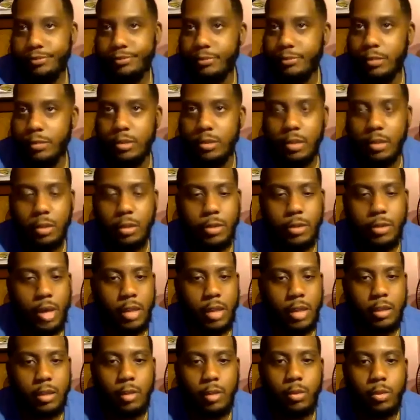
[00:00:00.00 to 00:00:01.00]
you gotta
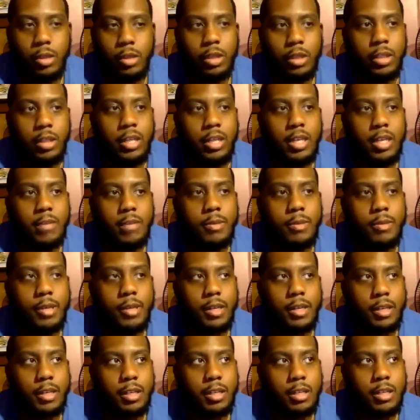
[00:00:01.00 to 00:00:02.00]
know when to leave
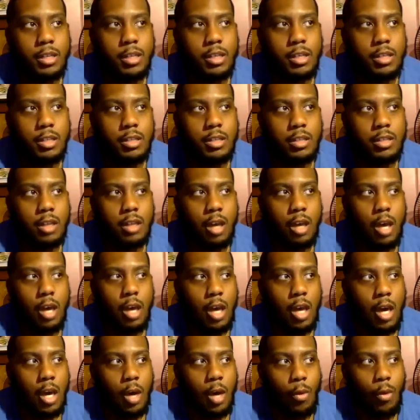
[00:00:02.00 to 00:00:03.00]
because
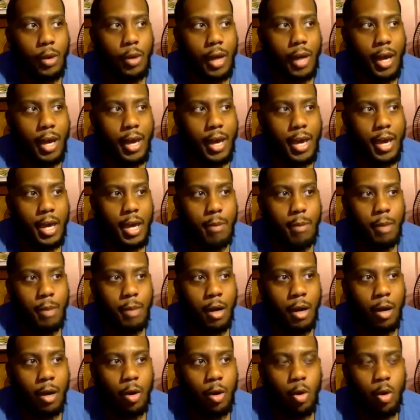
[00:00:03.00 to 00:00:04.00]
when I had my
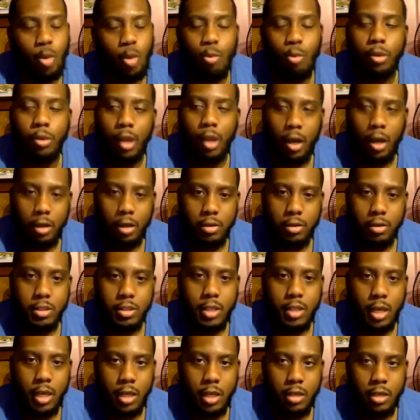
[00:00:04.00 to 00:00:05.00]
old blog
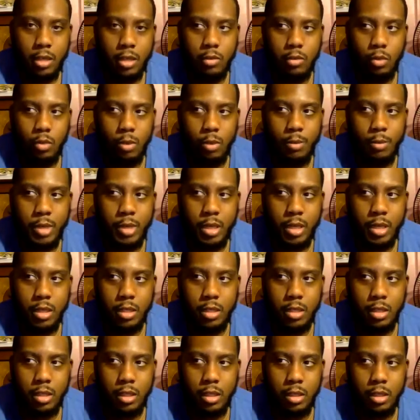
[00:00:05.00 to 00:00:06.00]
site with me
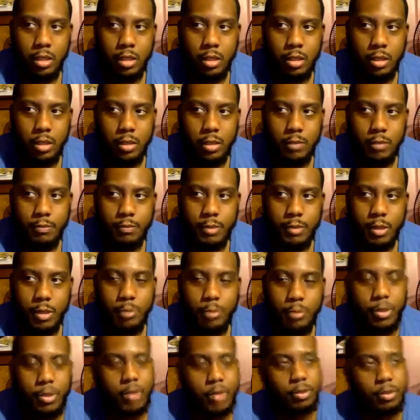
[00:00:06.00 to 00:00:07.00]
and some
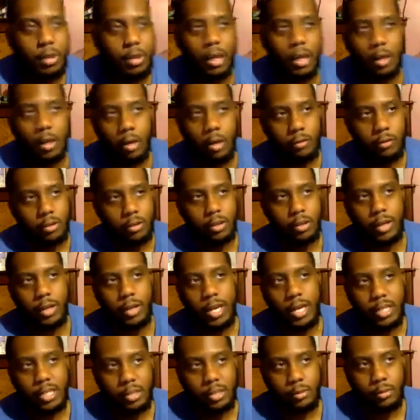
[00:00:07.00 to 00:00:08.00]
people like over the
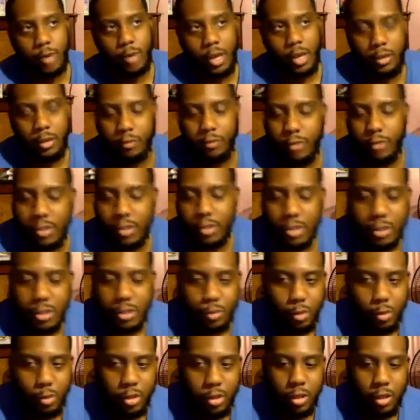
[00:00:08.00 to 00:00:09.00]
nation, we had a
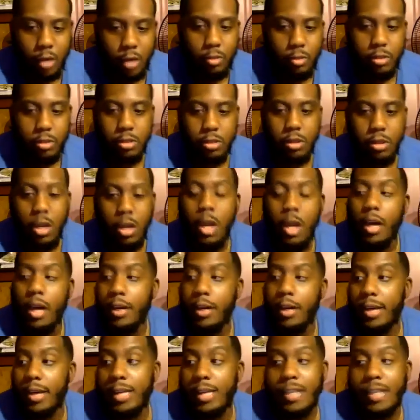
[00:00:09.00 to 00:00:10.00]
1520 culture.
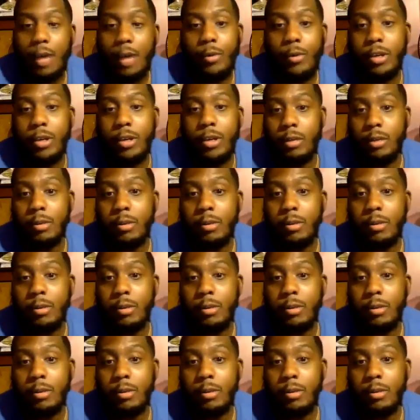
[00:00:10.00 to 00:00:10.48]
That's how we ended up